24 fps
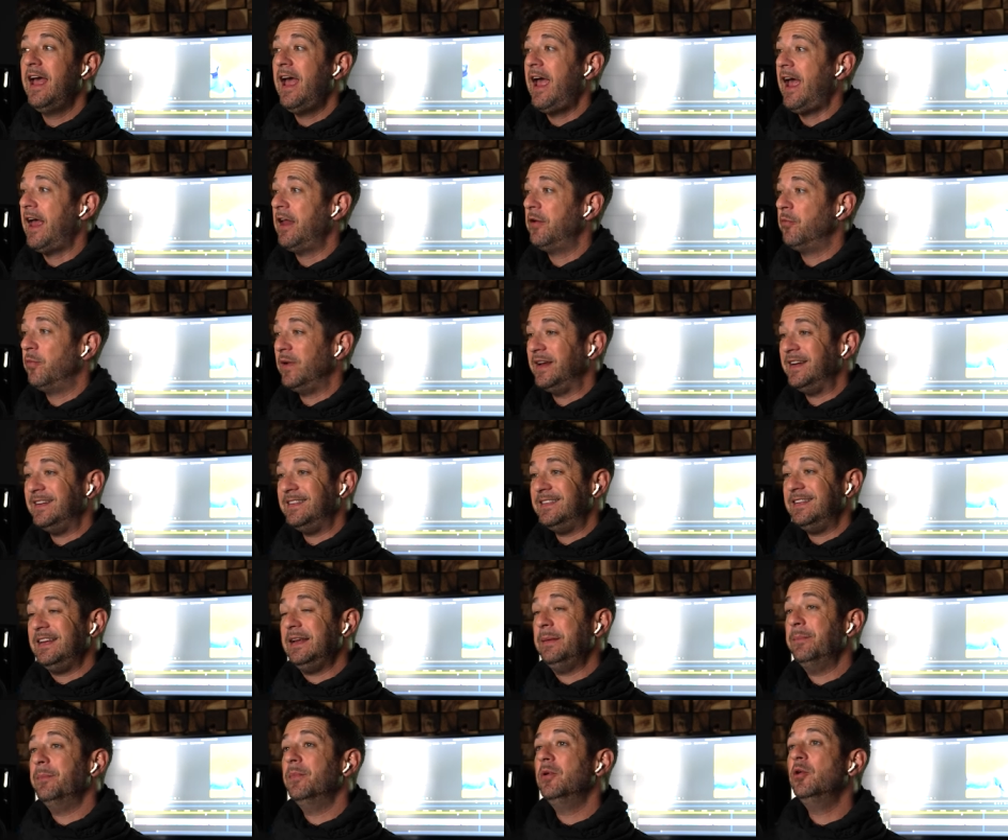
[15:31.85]
And we
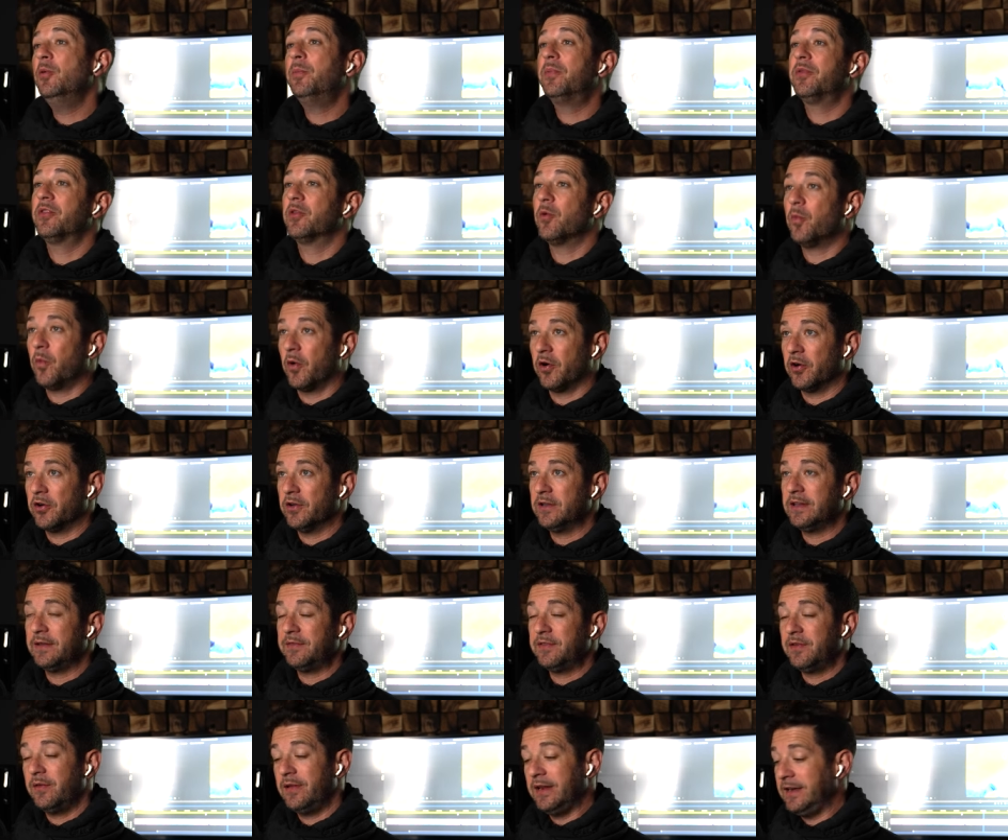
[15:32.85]
de-MOOP the world.
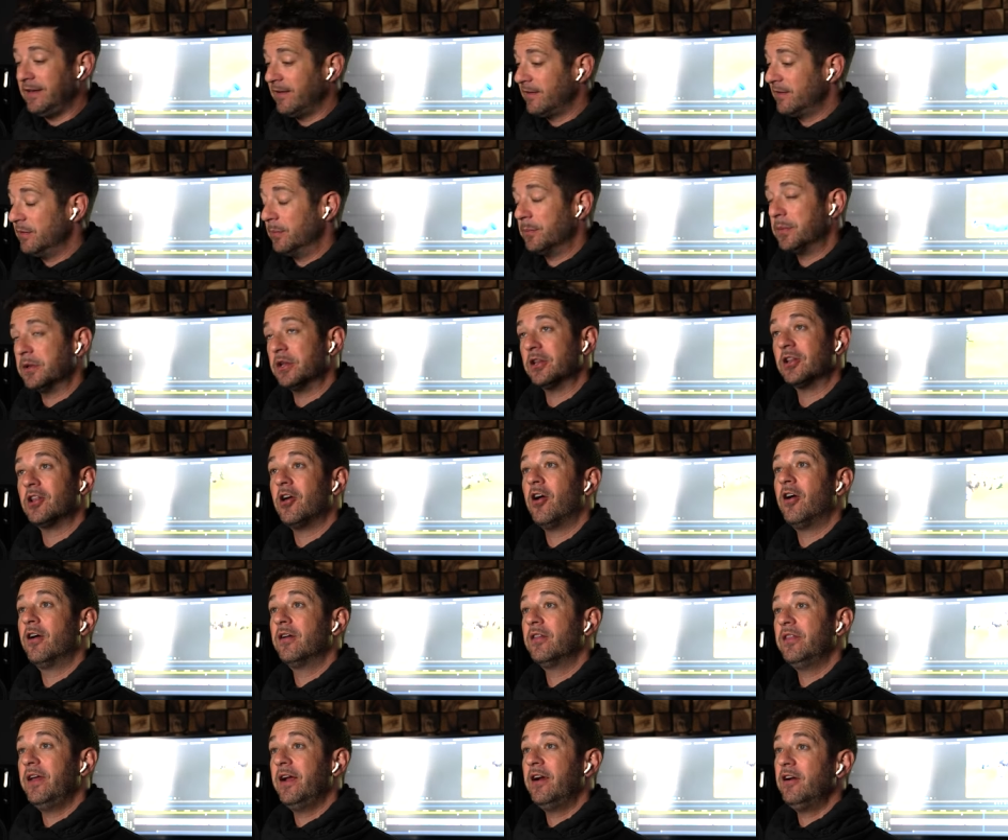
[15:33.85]
If something doesn't belong
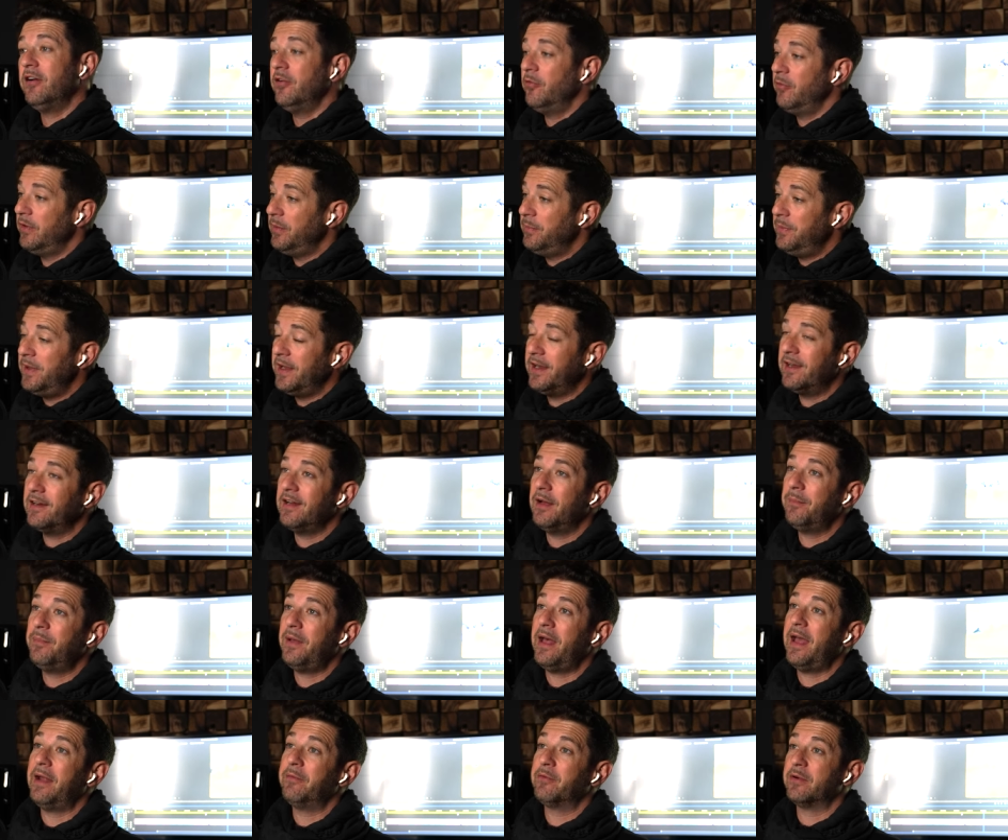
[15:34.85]
there, we pick it up
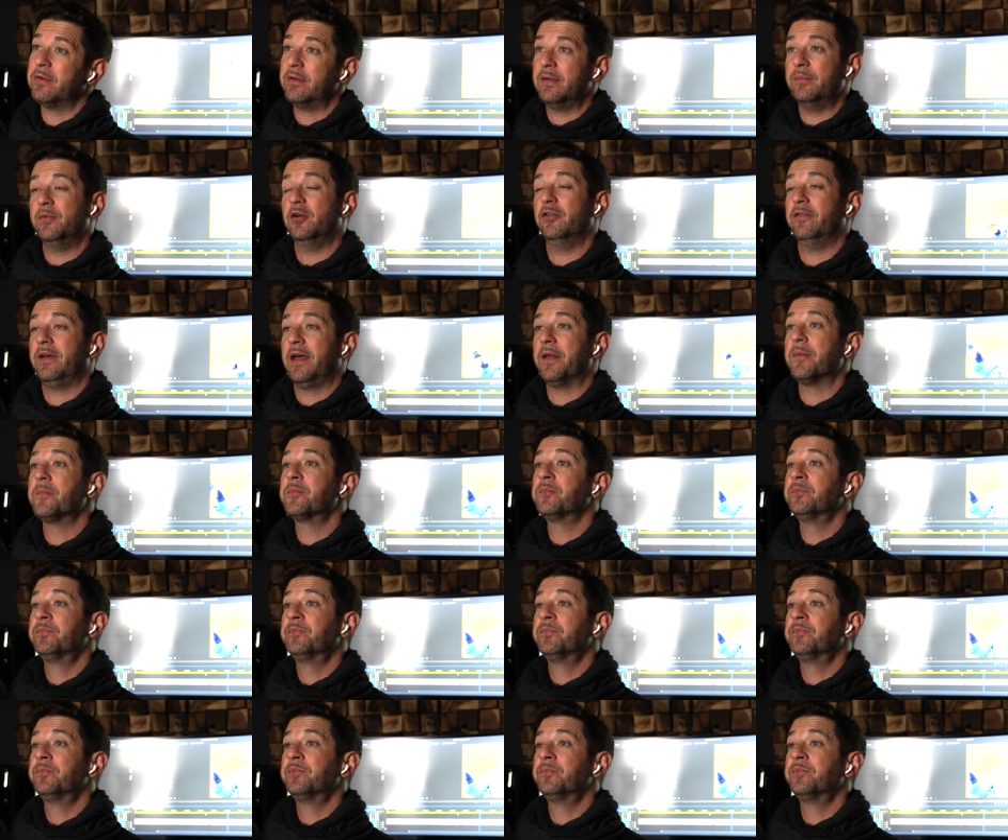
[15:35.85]
and we remove it.